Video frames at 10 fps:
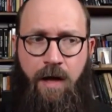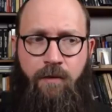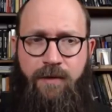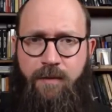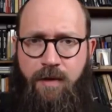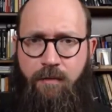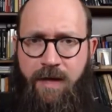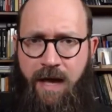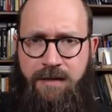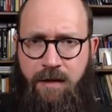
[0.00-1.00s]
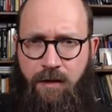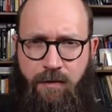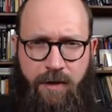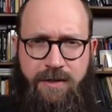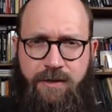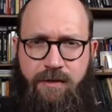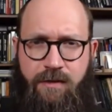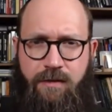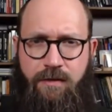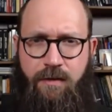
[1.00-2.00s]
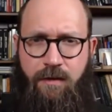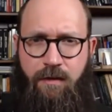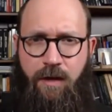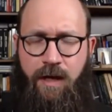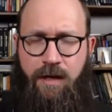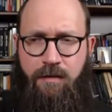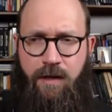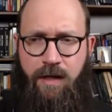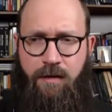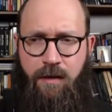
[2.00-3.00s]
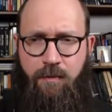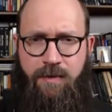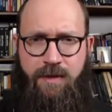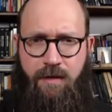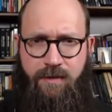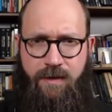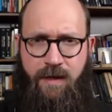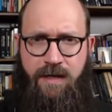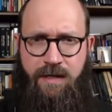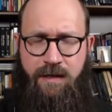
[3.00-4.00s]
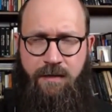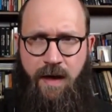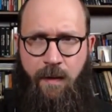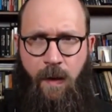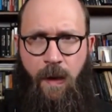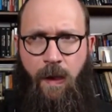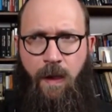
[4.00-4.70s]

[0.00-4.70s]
I want them to come away asking questions and and coming down to the idea that